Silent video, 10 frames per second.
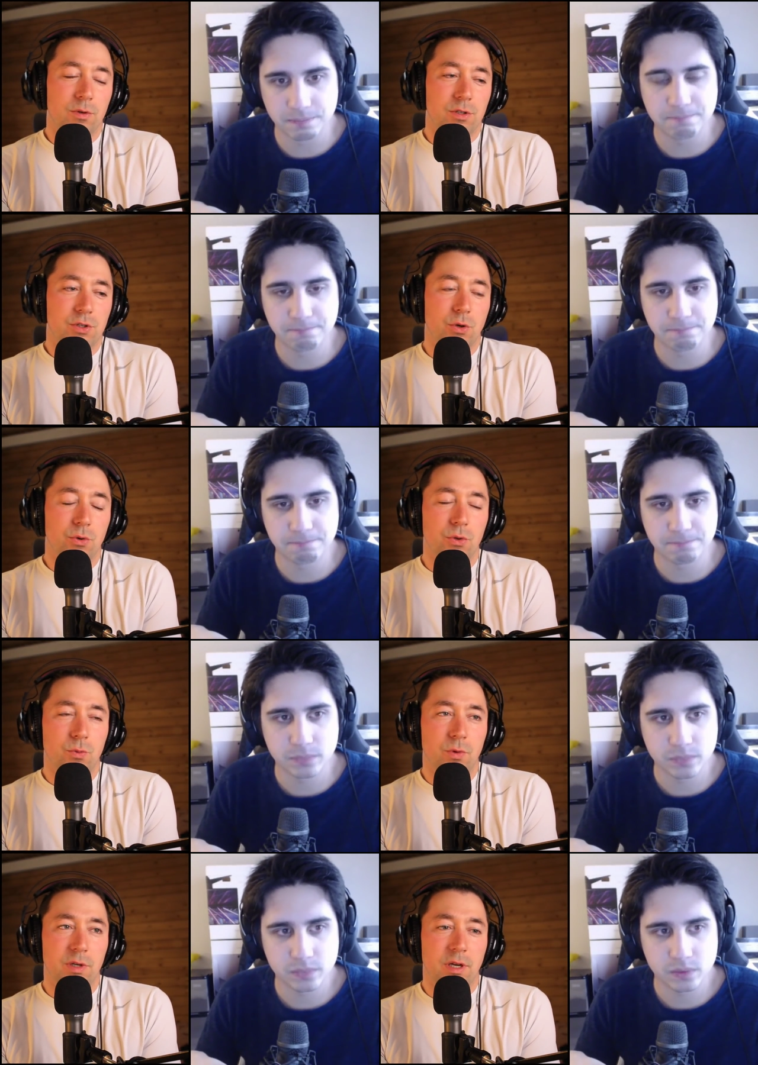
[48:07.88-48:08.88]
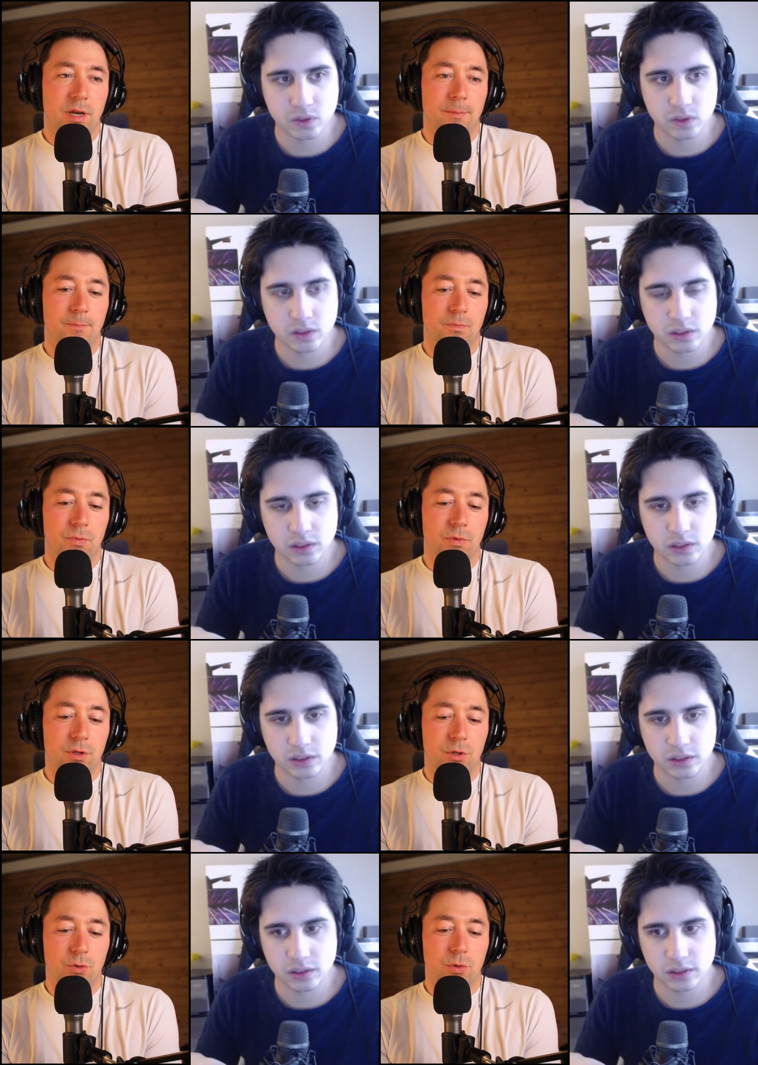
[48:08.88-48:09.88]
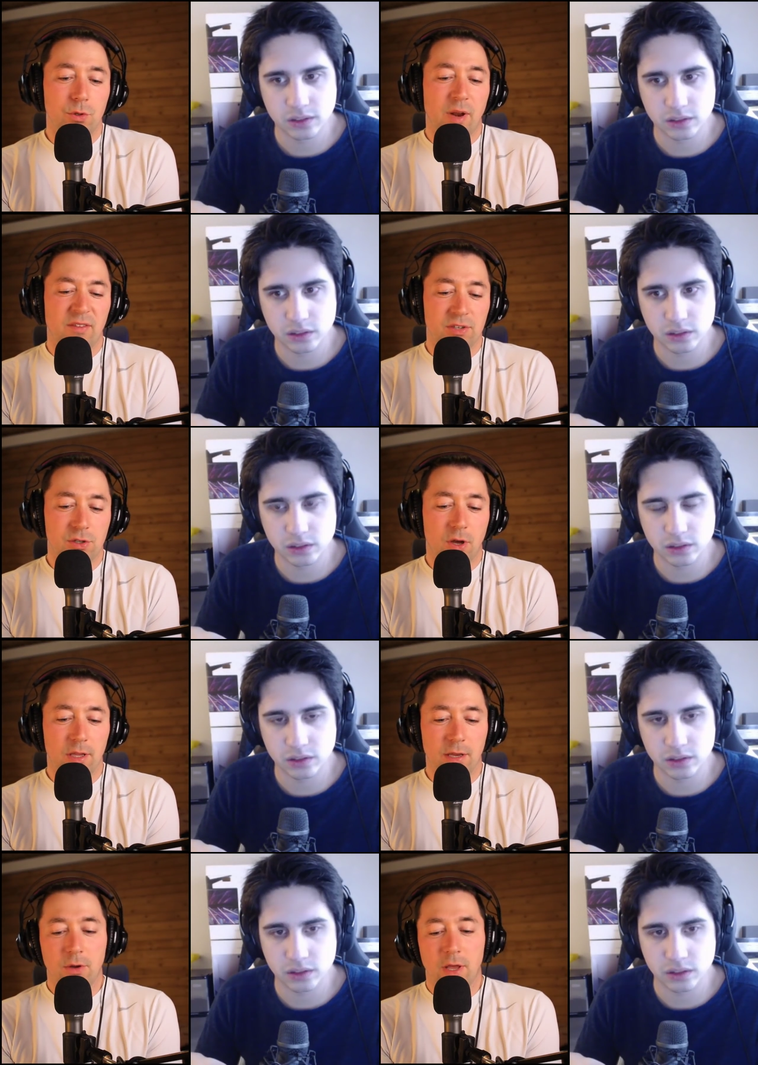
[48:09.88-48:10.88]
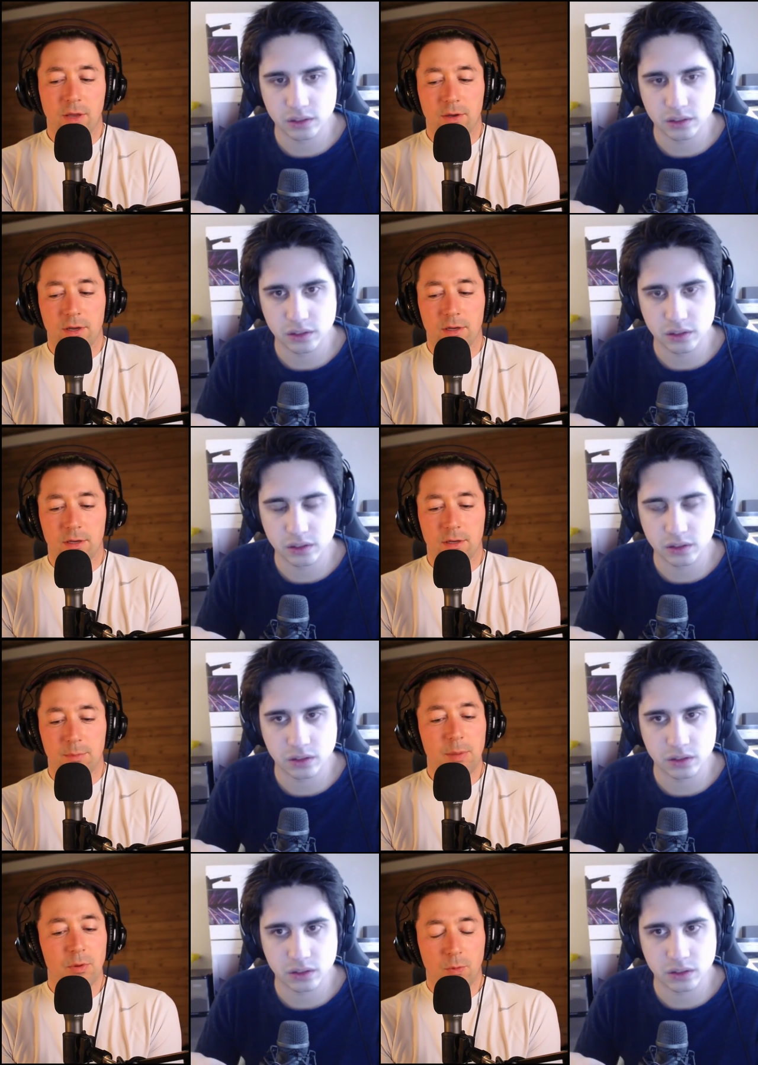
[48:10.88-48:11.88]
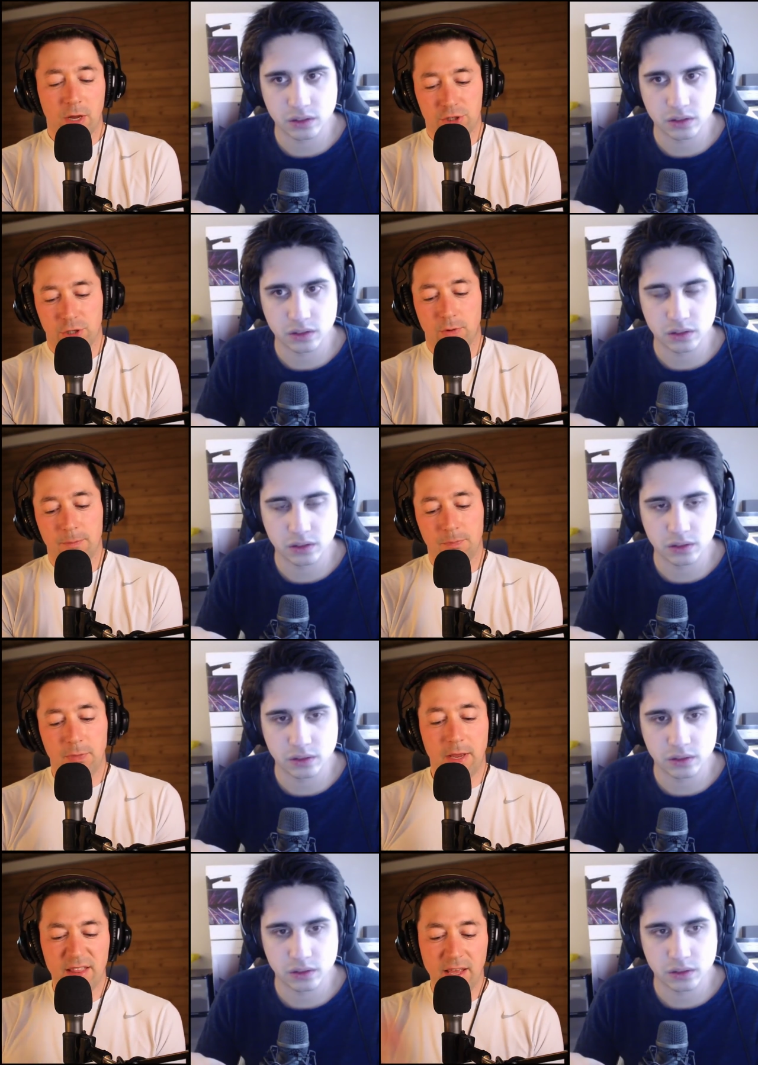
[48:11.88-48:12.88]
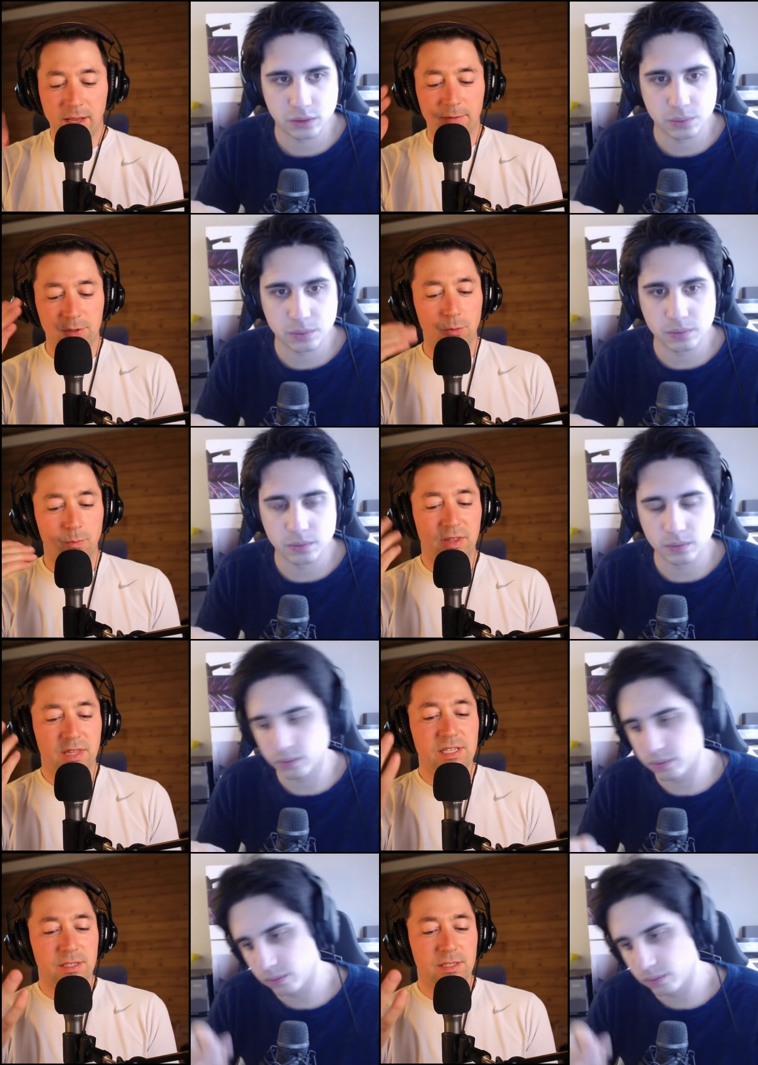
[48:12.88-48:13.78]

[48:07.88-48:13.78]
Speaker 1: so you would um you you would have this thought like okay uh people are watching right and then so but this mm-hmm. is